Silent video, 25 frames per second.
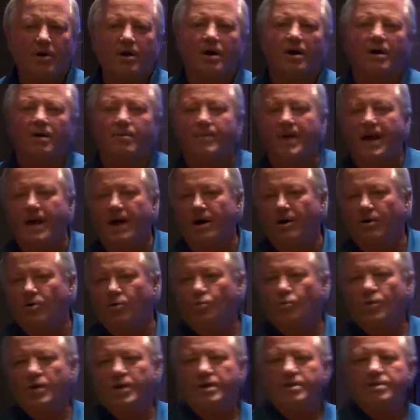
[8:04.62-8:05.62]
come out
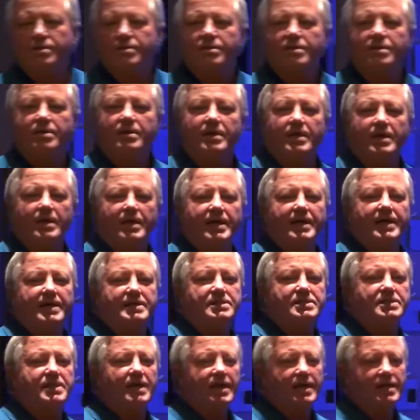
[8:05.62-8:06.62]
with
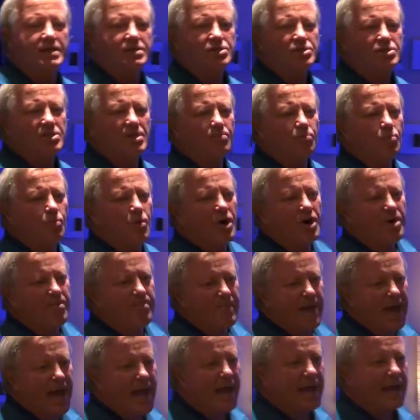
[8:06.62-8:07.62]
ESX somewhere
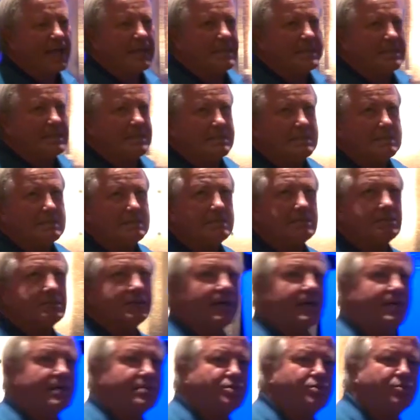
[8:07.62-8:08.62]
back in
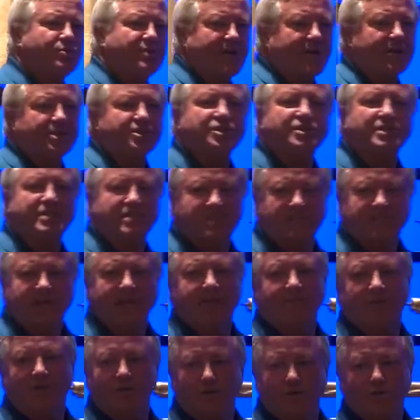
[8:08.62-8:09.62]
uh,
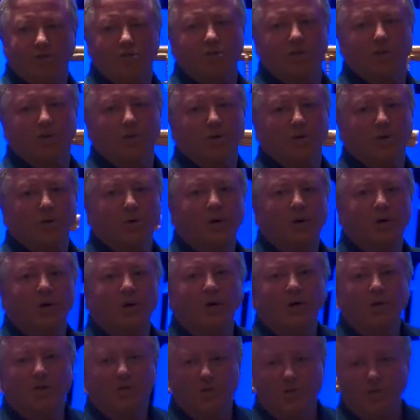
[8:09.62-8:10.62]
2007 or so,
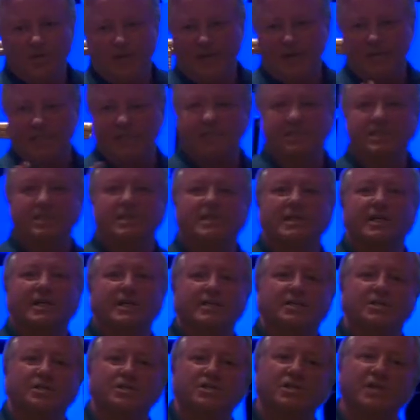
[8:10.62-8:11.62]

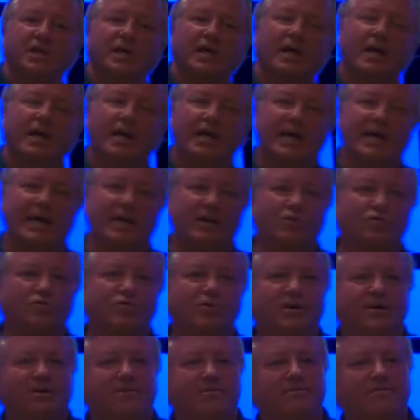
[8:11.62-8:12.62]
2006. It
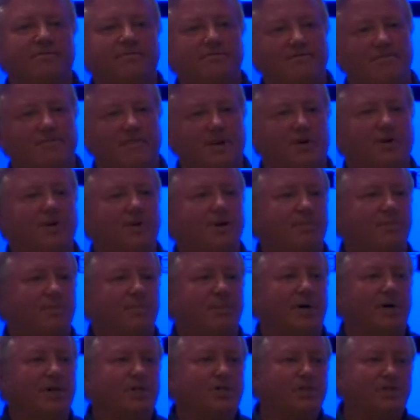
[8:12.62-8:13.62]
lived very
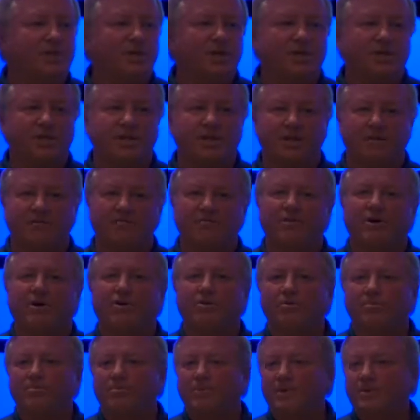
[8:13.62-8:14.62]
much in the
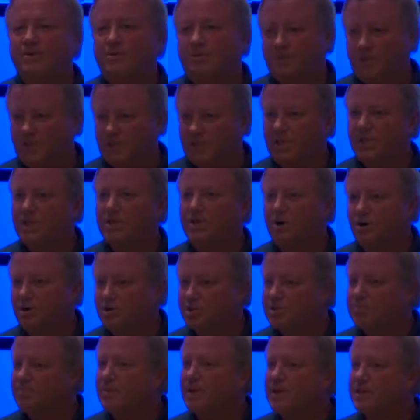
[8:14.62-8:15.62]
development or the DR
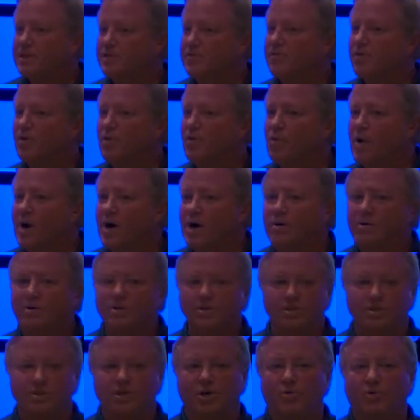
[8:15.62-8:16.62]
space for a while
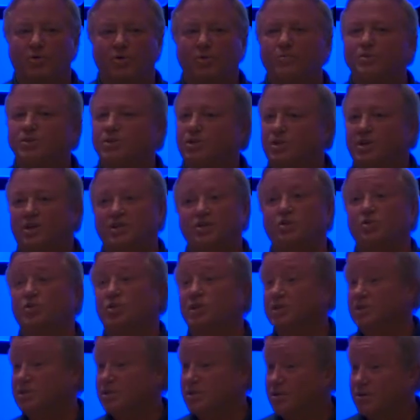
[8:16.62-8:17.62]
because no one was going to
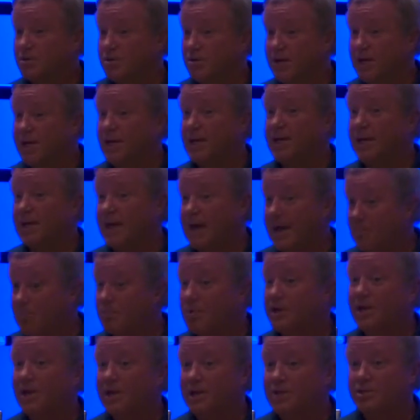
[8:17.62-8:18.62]
trust their key
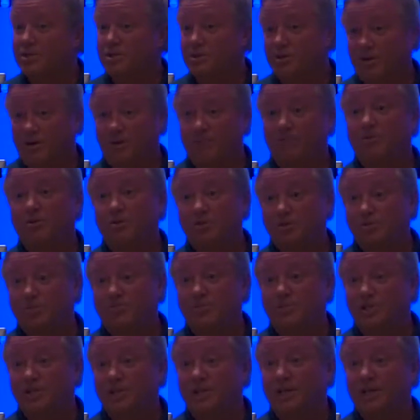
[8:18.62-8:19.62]
application on a virtual
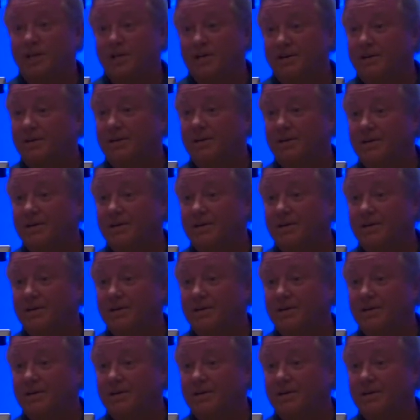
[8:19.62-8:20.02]
machine.